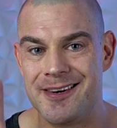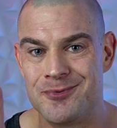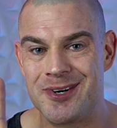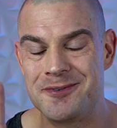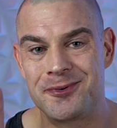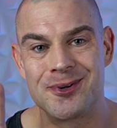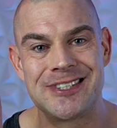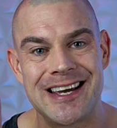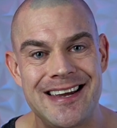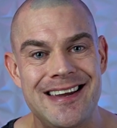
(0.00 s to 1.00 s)
and one full
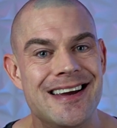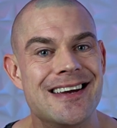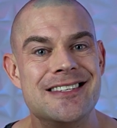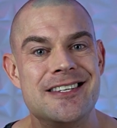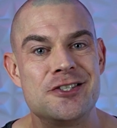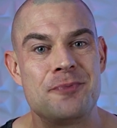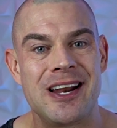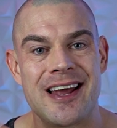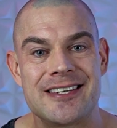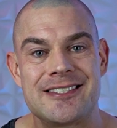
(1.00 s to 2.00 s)
day since
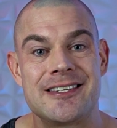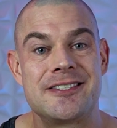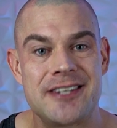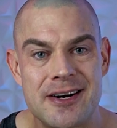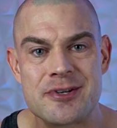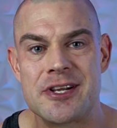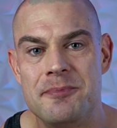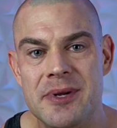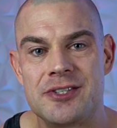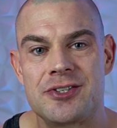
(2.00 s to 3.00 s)
my last steroid
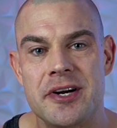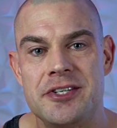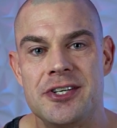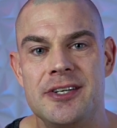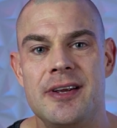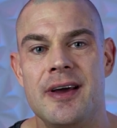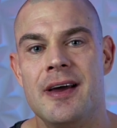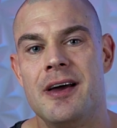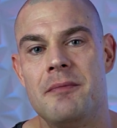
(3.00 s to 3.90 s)
administration.